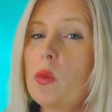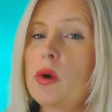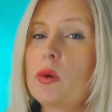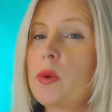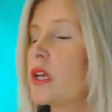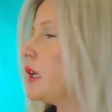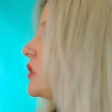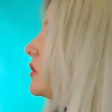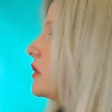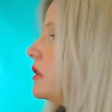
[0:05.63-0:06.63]
Well, we're going
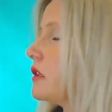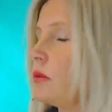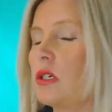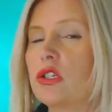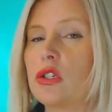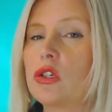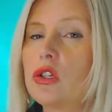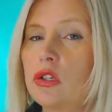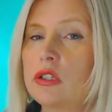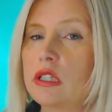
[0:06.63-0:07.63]
to look at that question
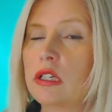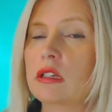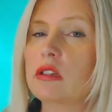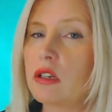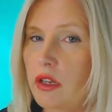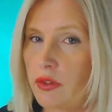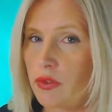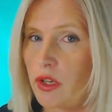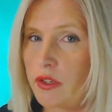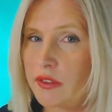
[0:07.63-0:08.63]
using the life
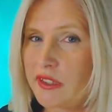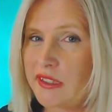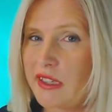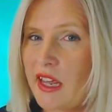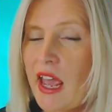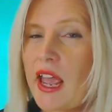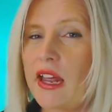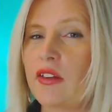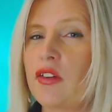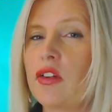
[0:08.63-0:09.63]
codes
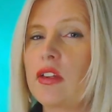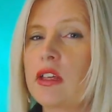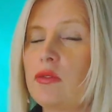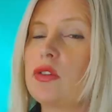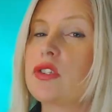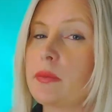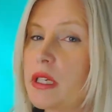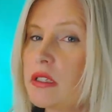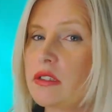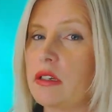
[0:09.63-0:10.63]
and give you some
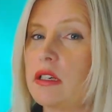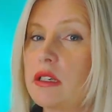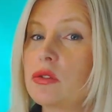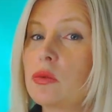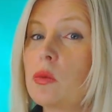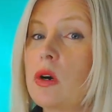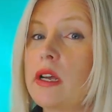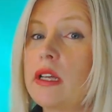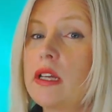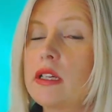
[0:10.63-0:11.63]
insight into why